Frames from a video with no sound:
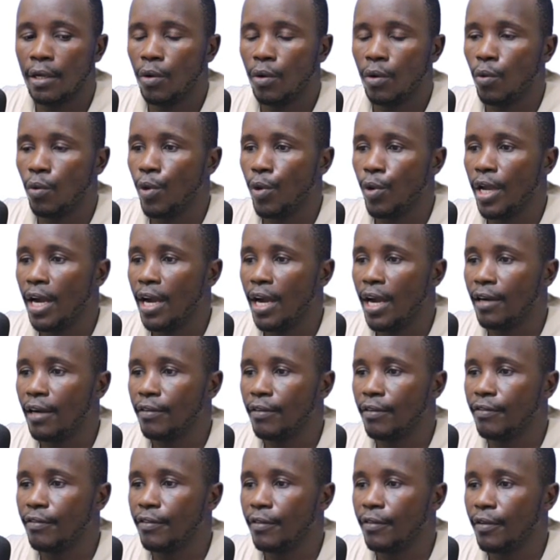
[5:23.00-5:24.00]
We
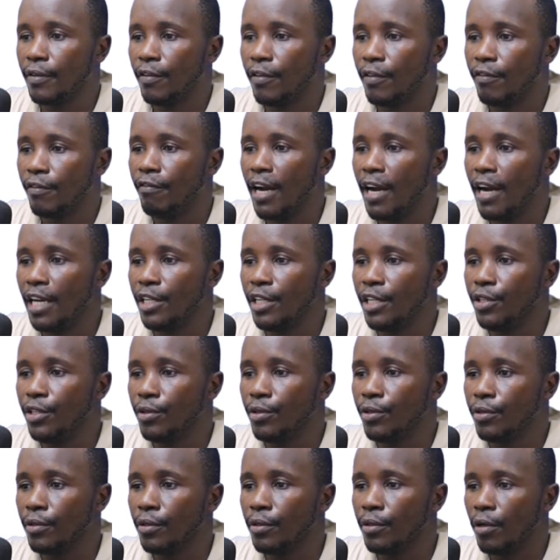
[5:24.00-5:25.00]
have
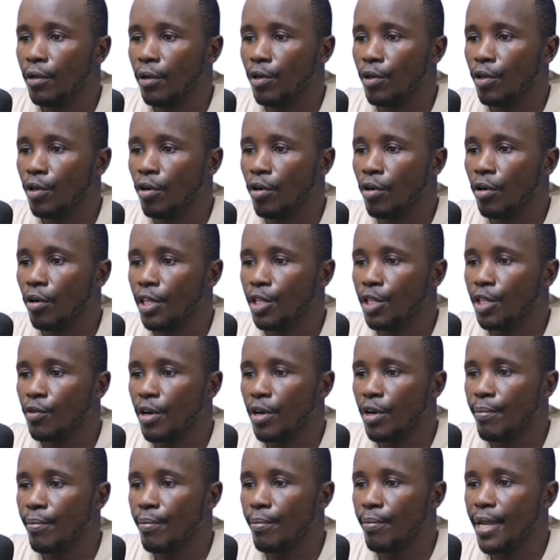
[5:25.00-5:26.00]
value, or we call this
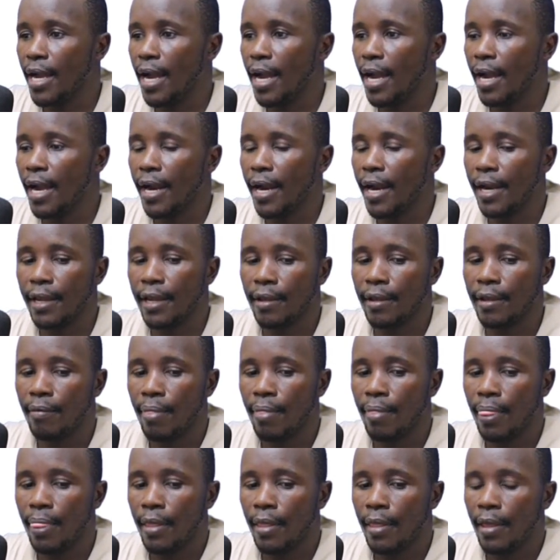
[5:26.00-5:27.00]
one bi,
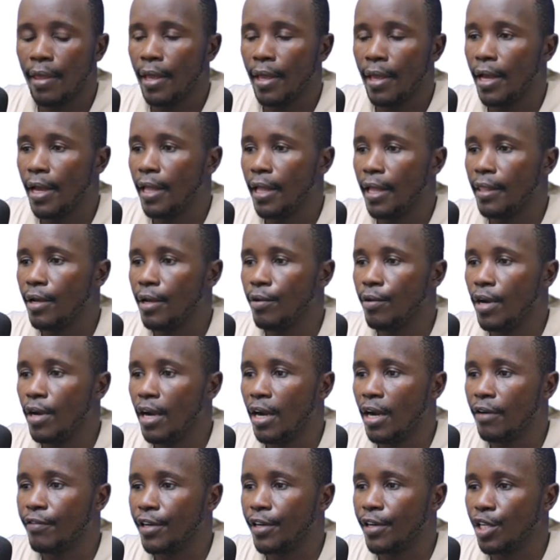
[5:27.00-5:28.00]
and then we
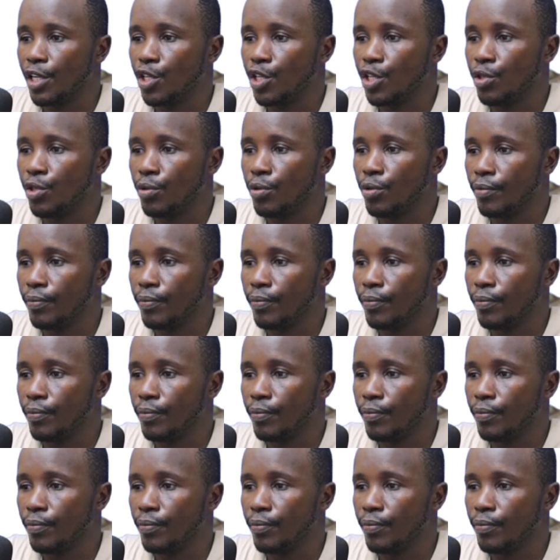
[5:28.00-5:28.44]
have ratio.